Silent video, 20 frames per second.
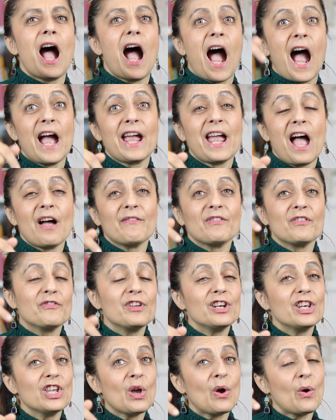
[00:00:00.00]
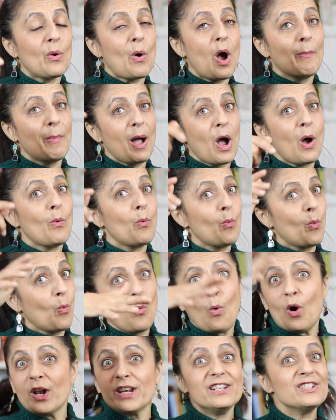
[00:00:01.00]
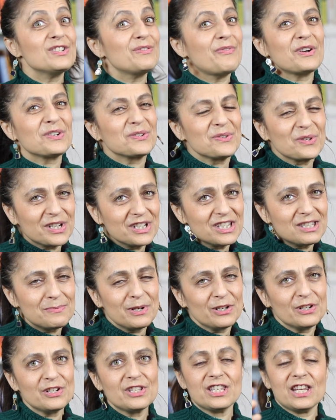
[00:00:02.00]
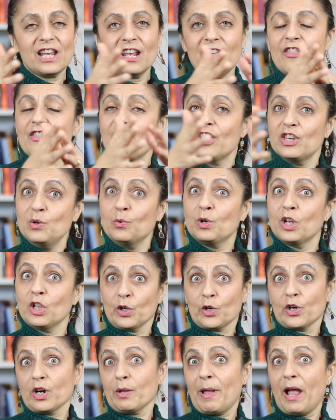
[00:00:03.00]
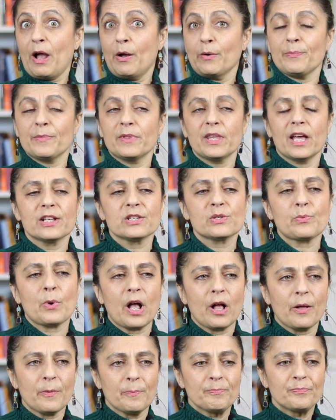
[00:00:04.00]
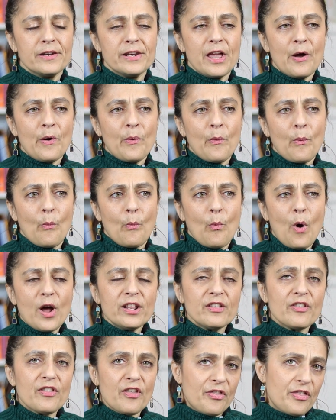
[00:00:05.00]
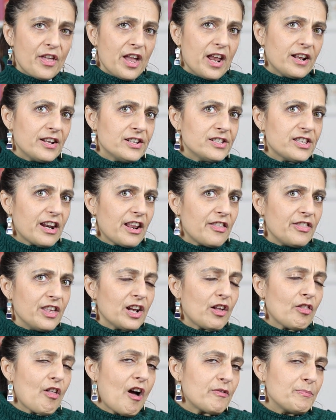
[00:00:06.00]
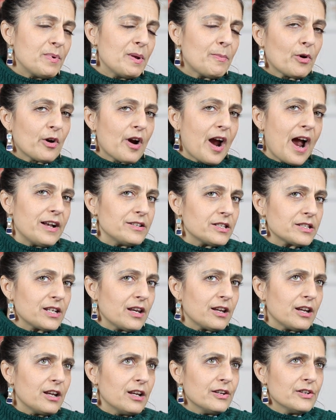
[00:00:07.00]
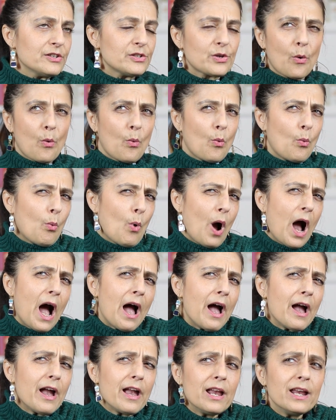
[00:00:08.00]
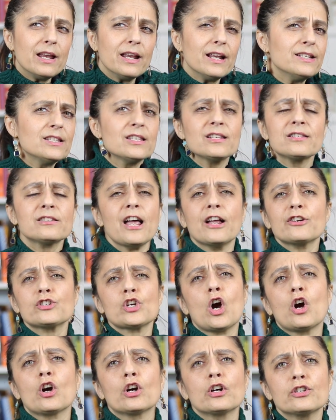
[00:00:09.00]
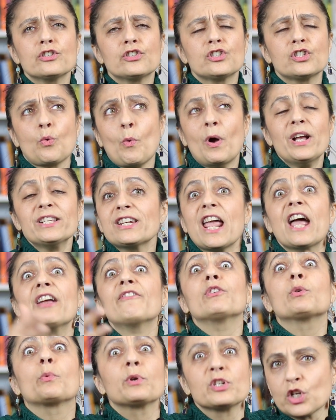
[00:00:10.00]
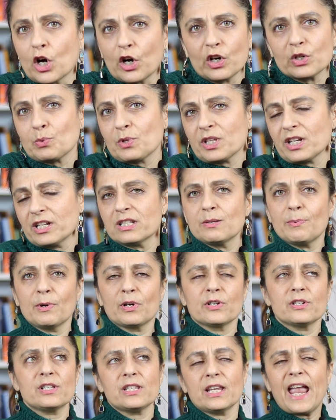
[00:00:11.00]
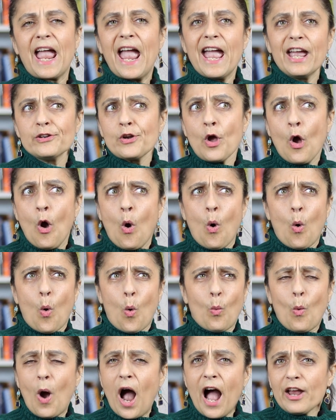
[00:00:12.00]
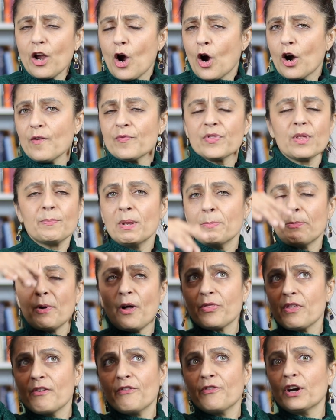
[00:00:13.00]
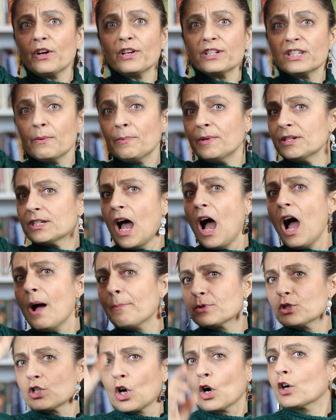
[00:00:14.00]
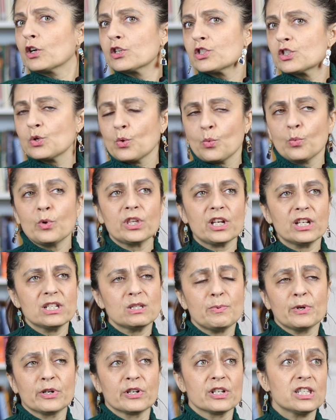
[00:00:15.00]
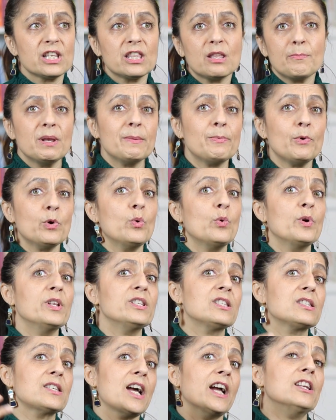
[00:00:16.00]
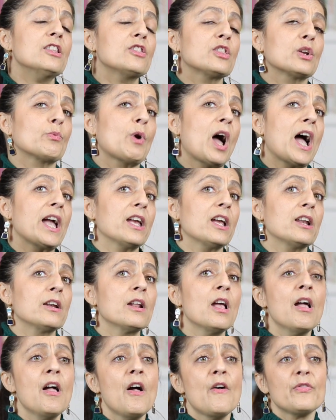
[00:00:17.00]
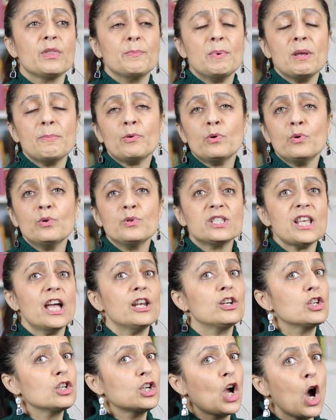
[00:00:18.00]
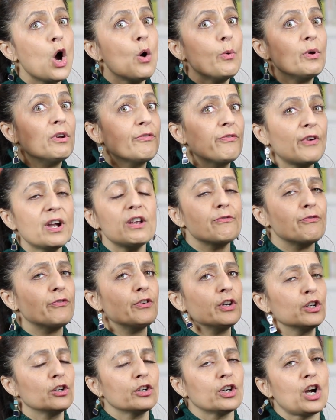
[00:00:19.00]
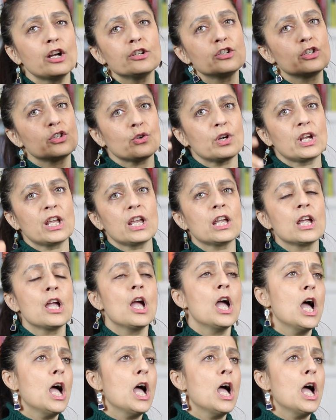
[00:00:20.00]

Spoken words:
I have a video about what is federal conspiracy that you can learn about as well. Now, one of the things that I think a lot of people are asking is, why is this not charged? Why isn't everyone charged with conspiracy? And why aren't the people at the very tippy top charged with conspiracy? The people who incited the riot, the people who said, go and fight for your country.